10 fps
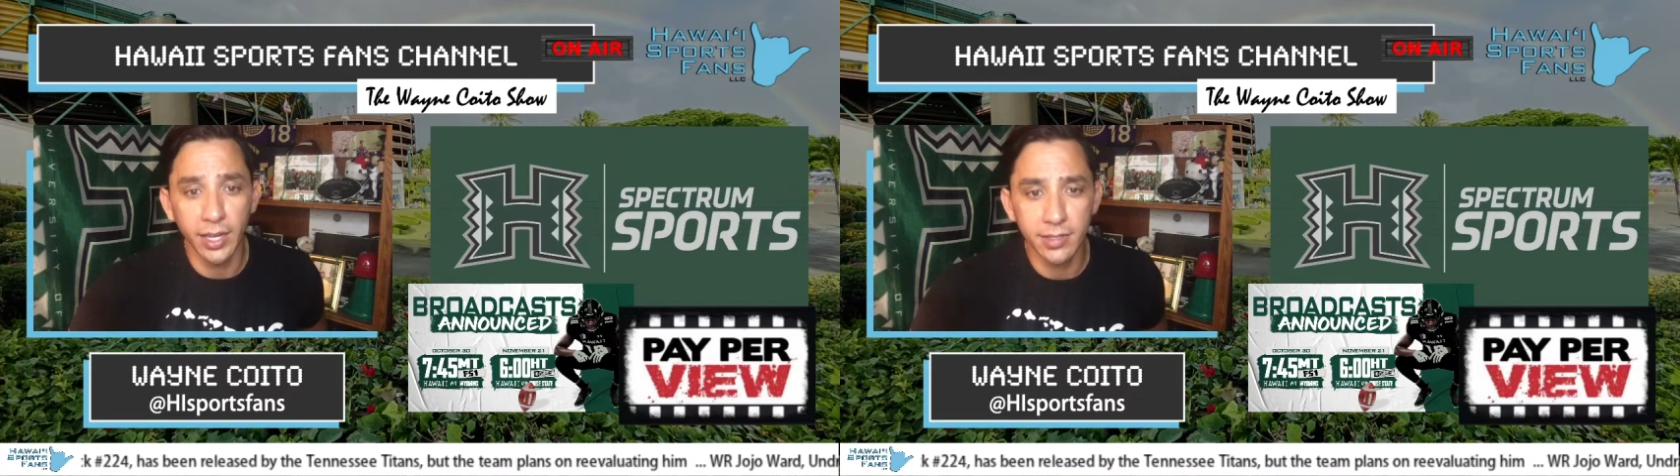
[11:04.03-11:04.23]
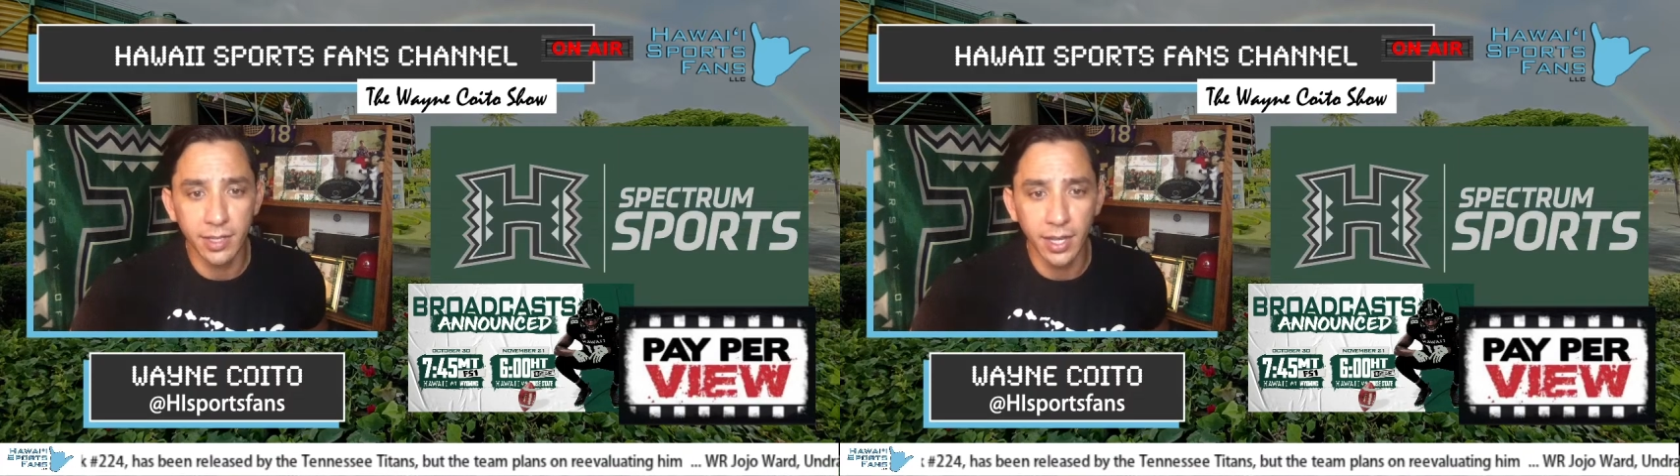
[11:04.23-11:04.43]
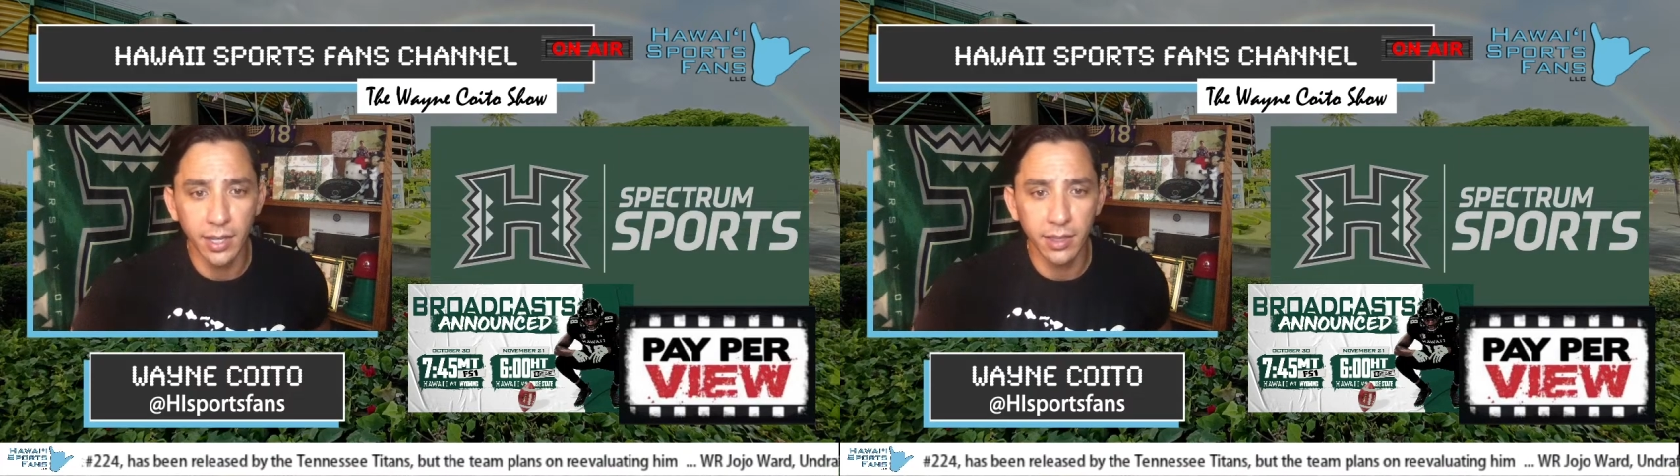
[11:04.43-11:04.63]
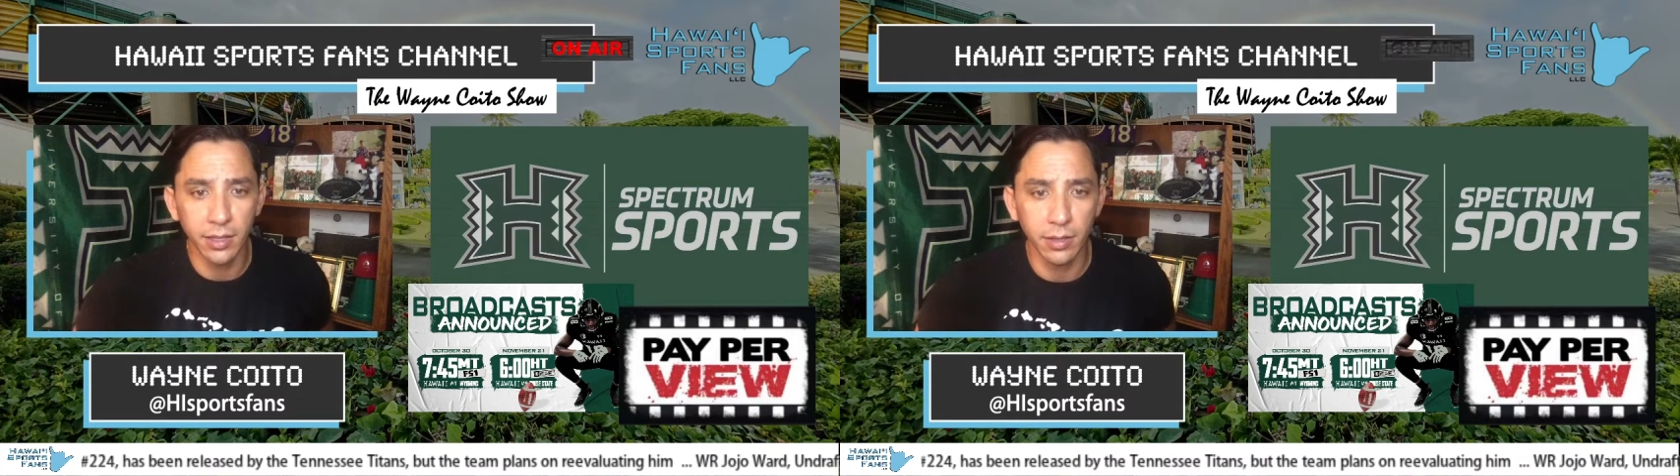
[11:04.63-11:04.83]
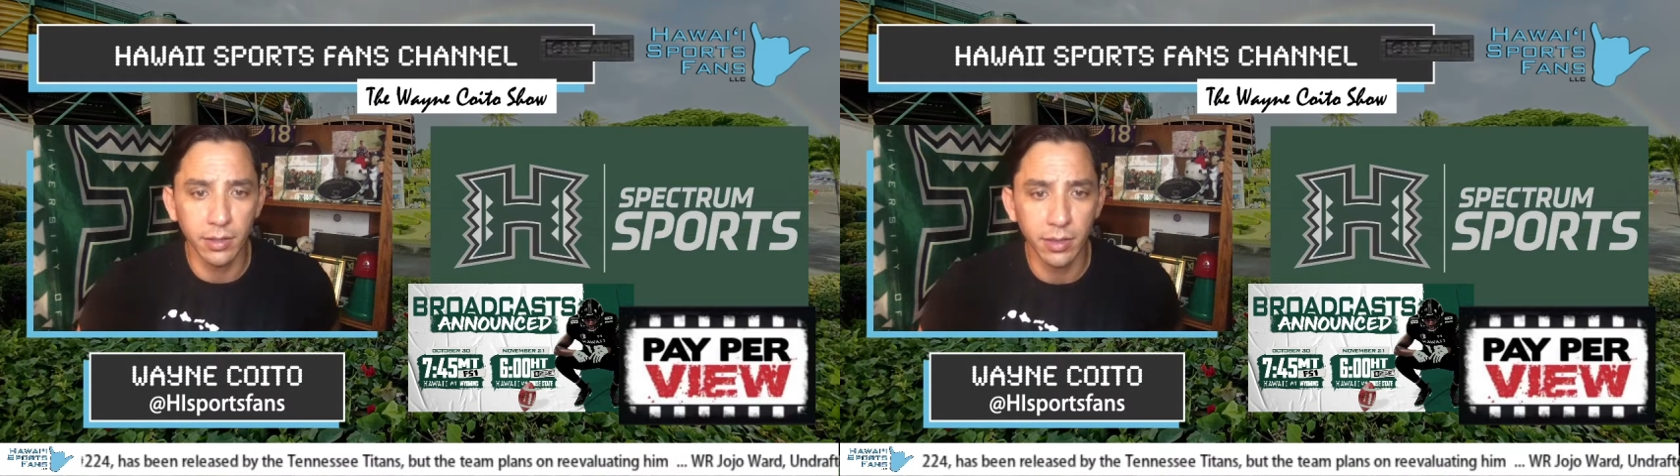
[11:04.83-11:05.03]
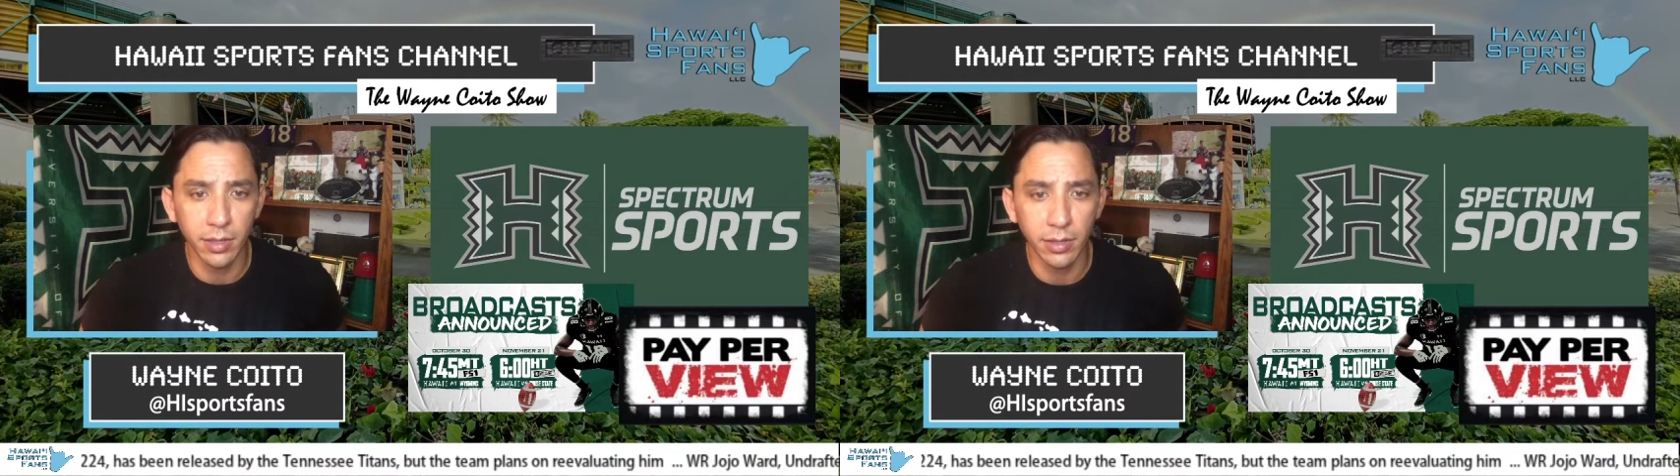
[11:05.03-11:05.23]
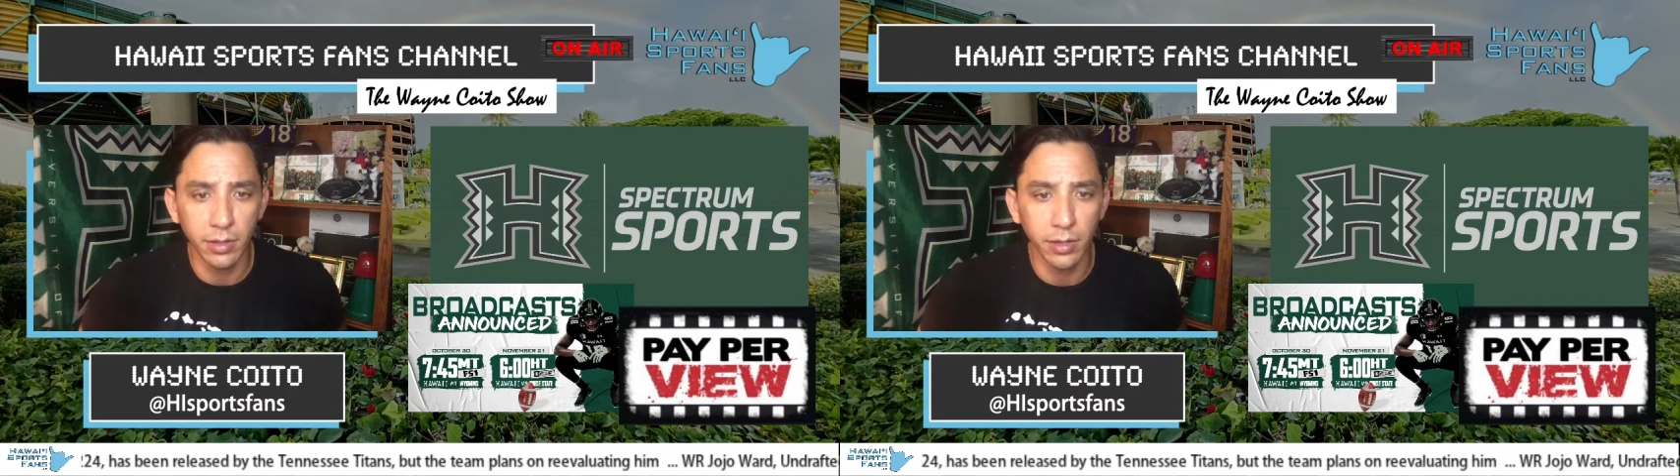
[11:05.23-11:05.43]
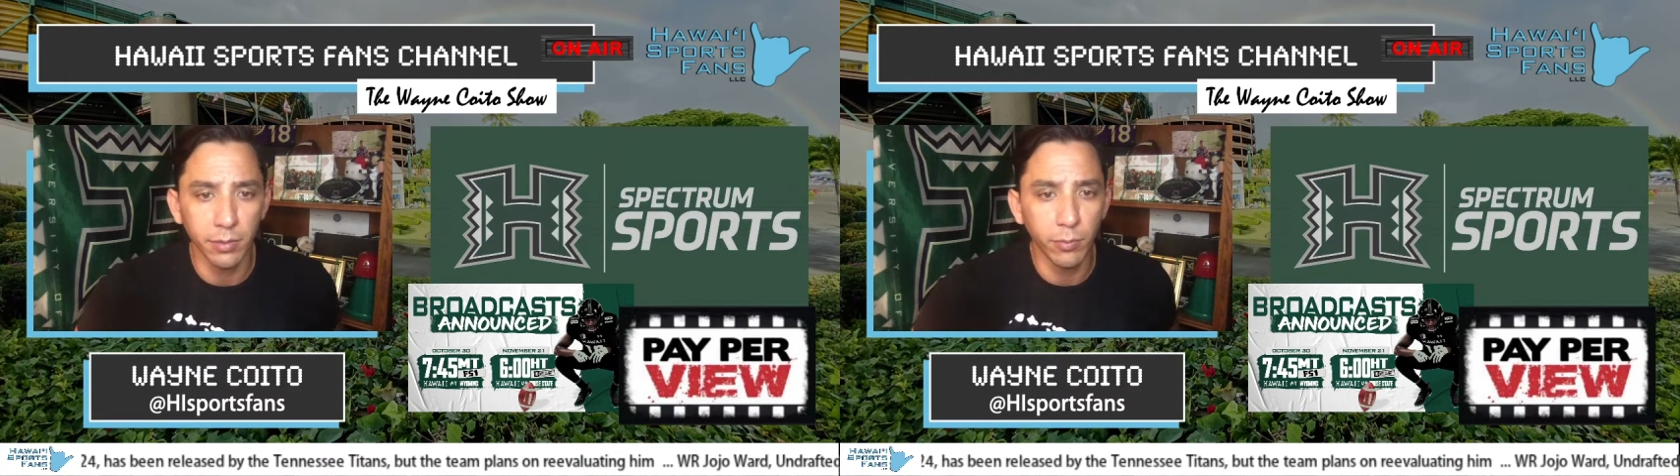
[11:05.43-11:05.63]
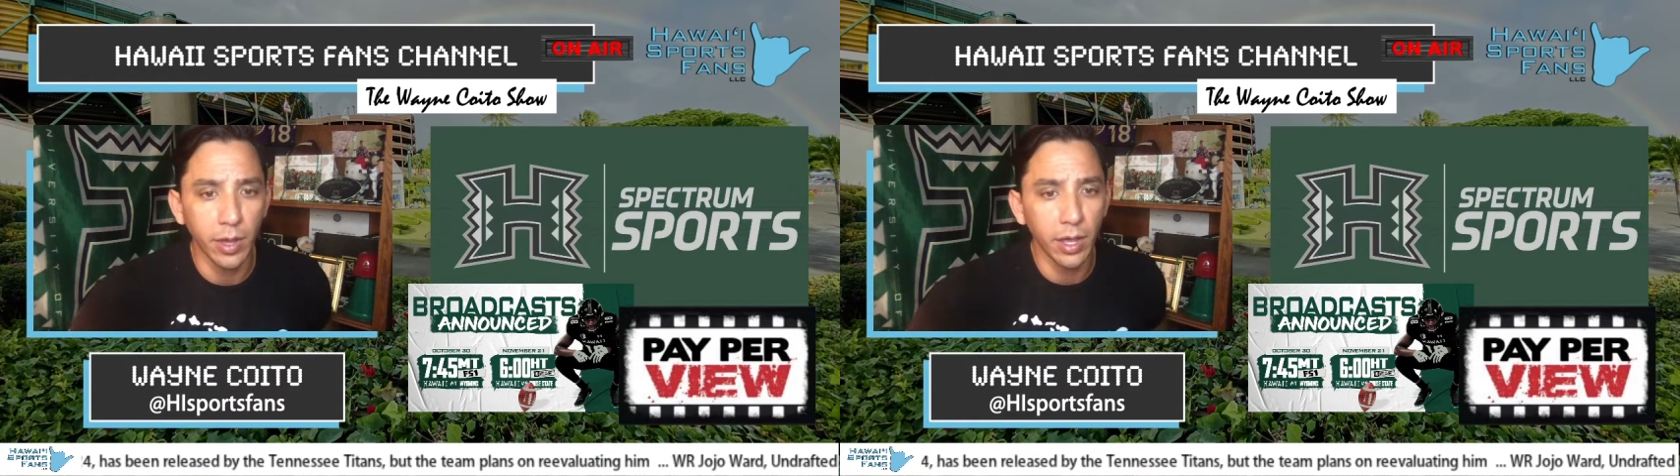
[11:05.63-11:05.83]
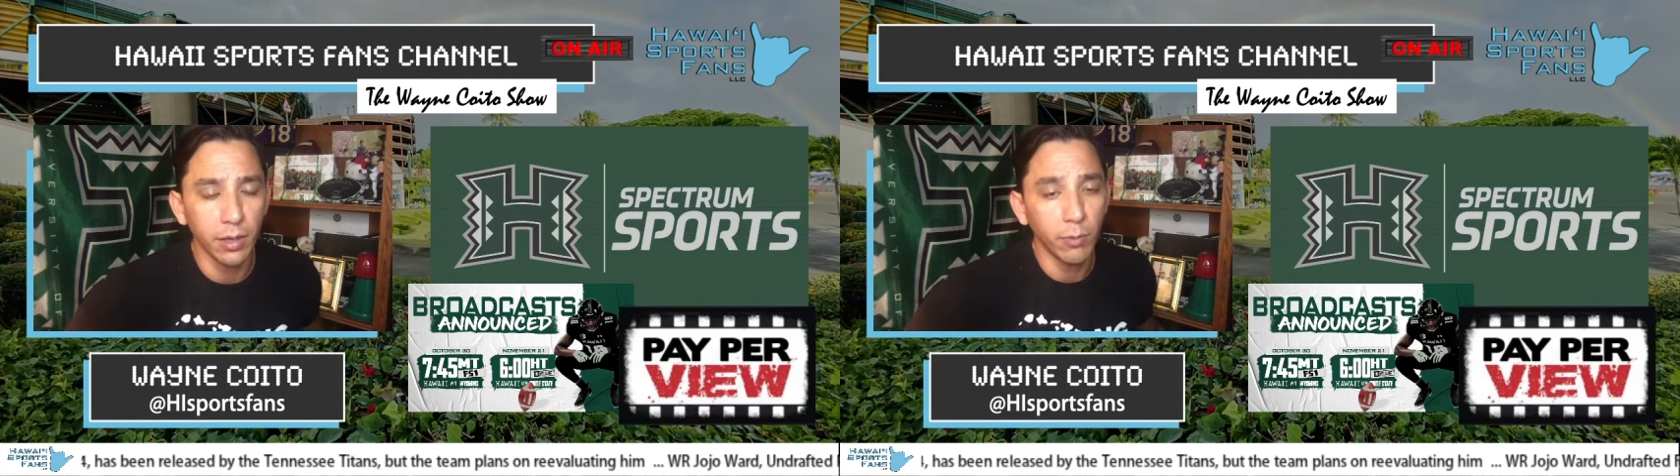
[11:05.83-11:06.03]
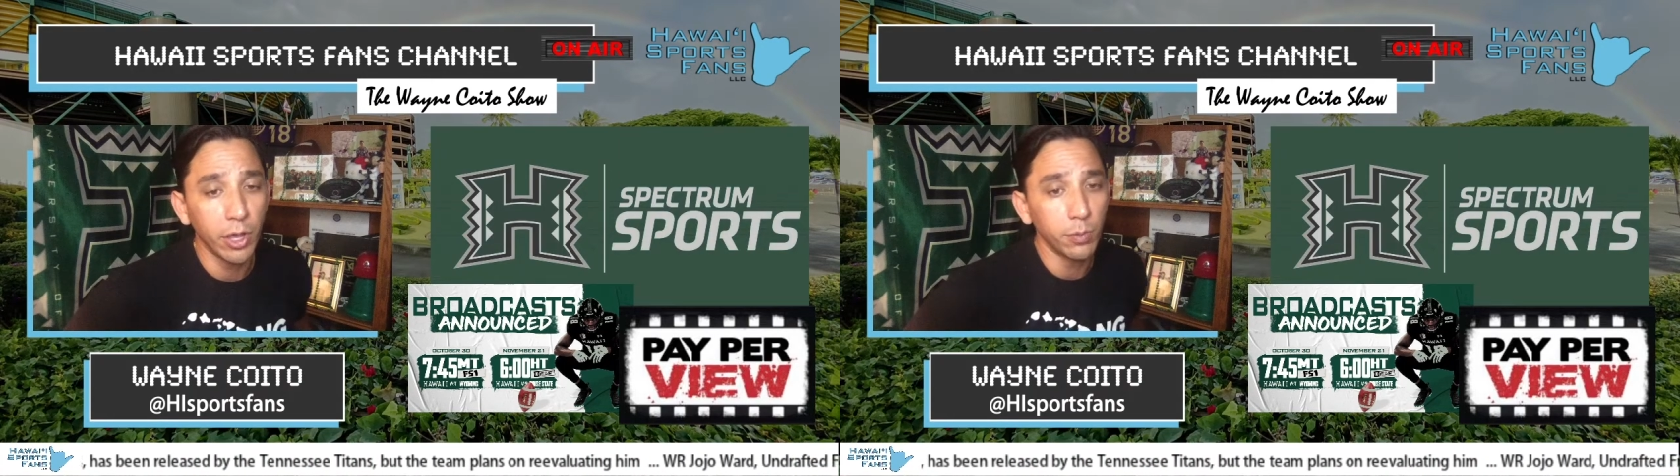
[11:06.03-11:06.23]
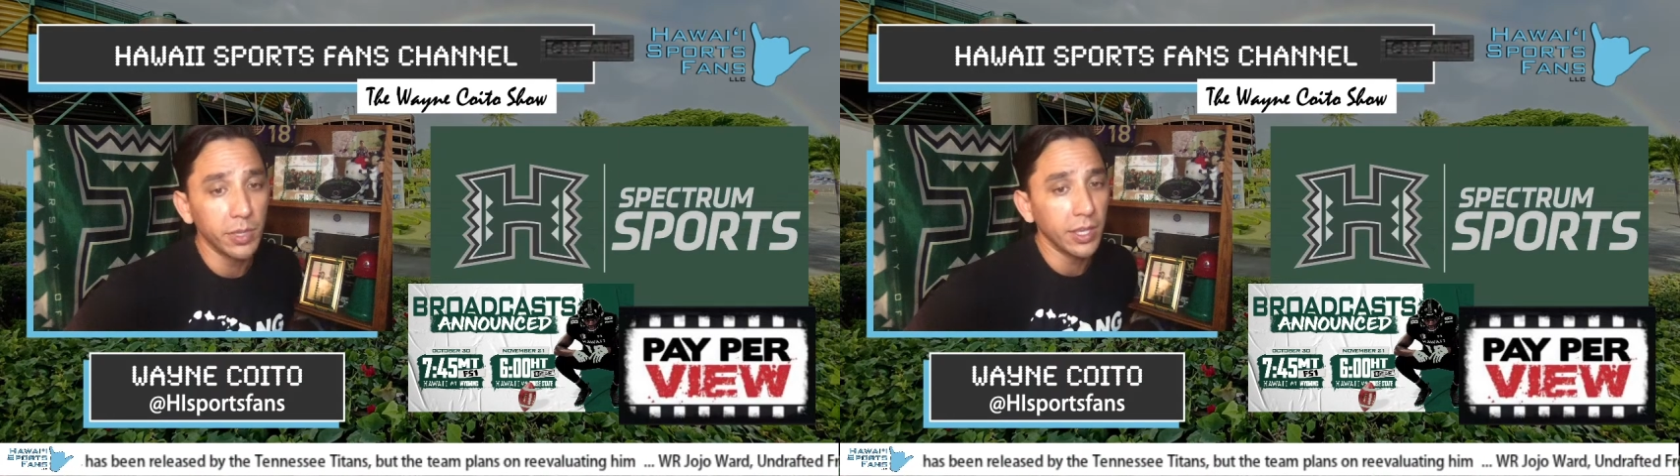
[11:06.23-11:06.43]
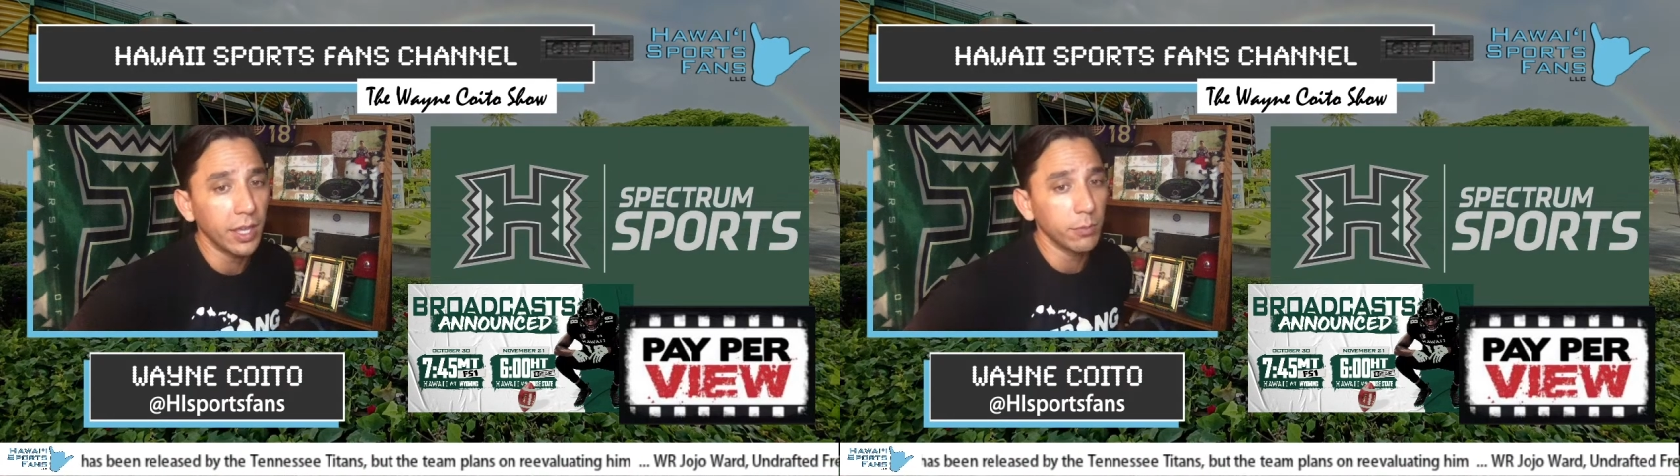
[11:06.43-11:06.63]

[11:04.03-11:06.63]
They got the Wyoming game,